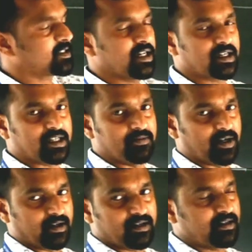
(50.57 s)
are
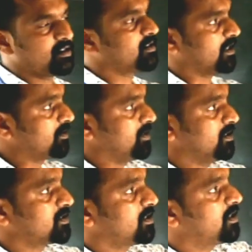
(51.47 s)
given. That
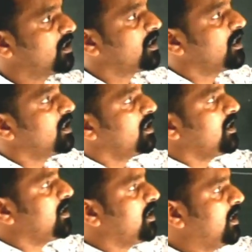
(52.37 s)
means
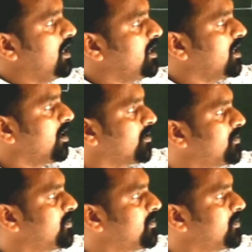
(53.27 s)
area of